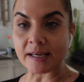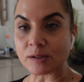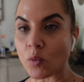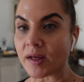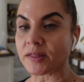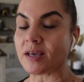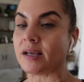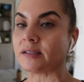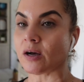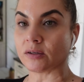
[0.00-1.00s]
is one
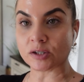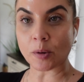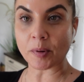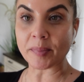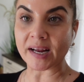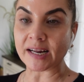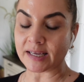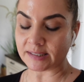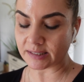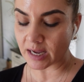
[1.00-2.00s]
thing on top of my
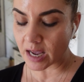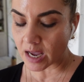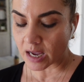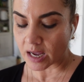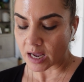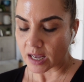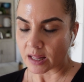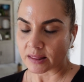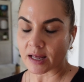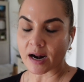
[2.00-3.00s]
list
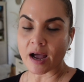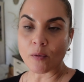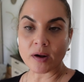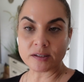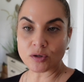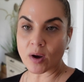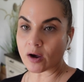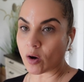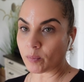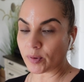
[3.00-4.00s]
that I want to
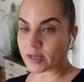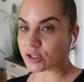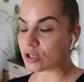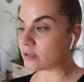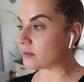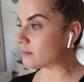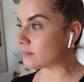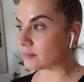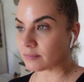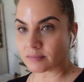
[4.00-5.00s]
accomplish
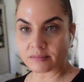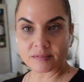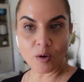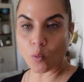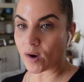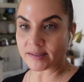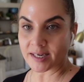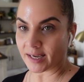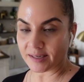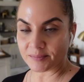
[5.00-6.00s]
one
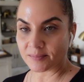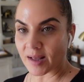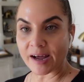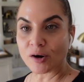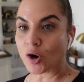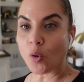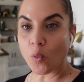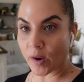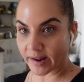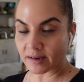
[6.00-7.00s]
day. I don't know
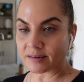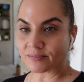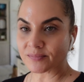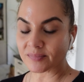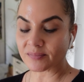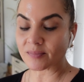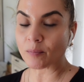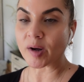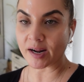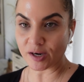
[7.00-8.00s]
when,
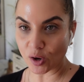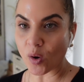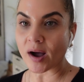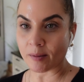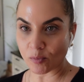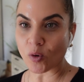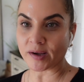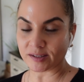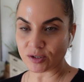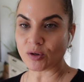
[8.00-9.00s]
but I know I'm
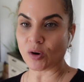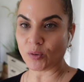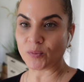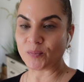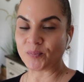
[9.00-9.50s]
going to go.